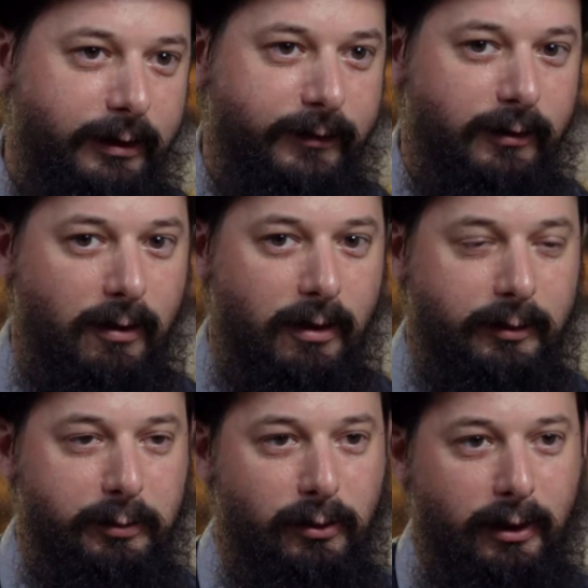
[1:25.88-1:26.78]
If you are
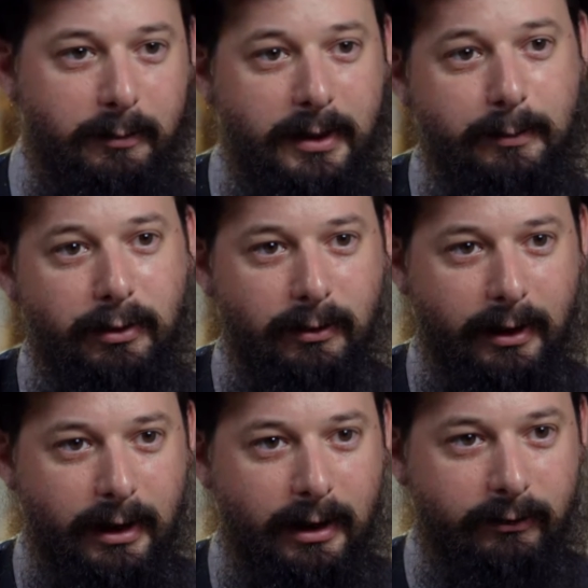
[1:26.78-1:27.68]
deploying people
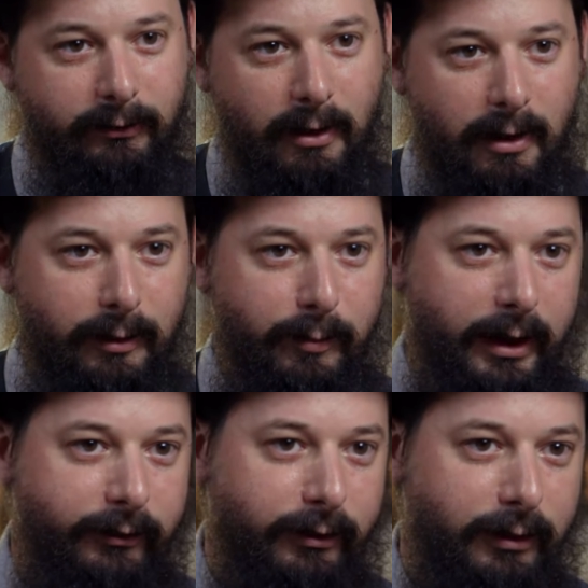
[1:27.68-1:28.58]
against
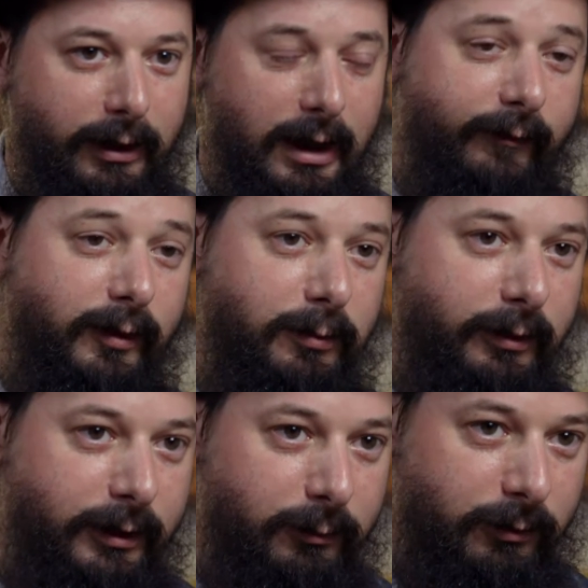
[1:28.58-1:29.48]
automation,
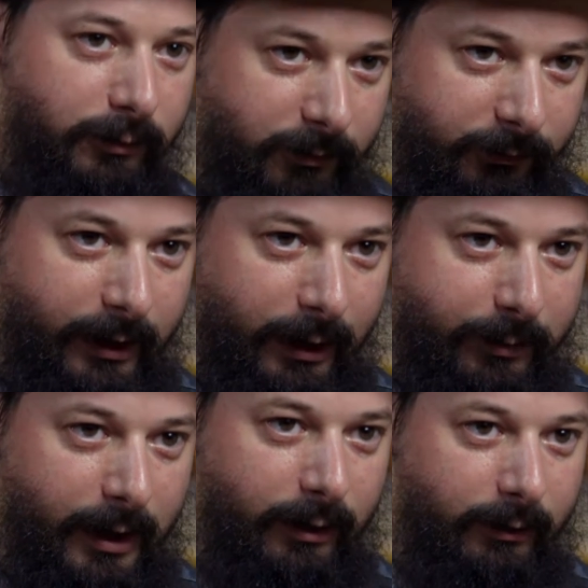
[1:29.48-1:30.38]
inevitably you will lose that
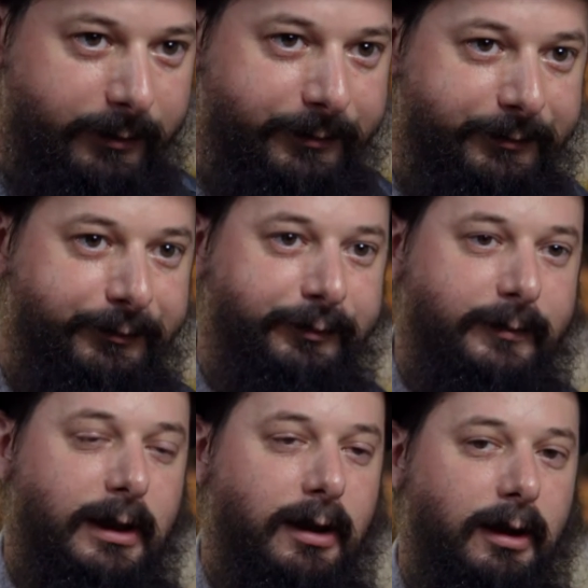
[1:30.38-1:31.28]
battle.
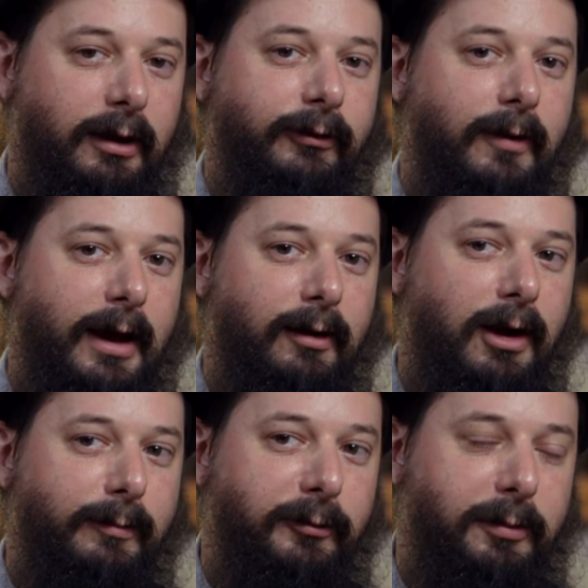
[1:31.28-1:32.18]
So
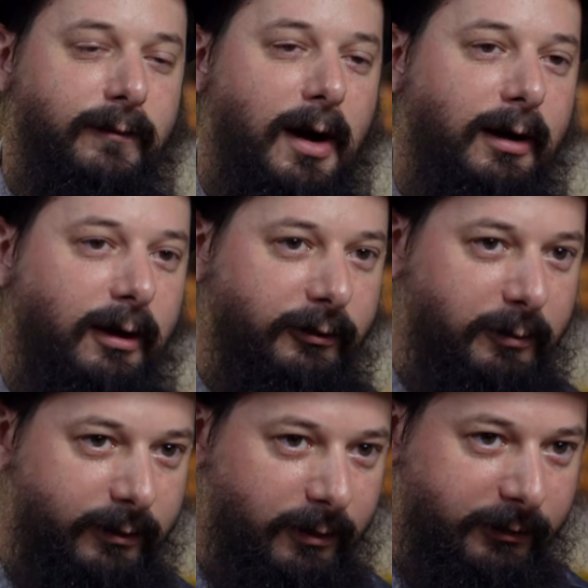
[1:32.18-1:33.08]
Adallom is providing us with those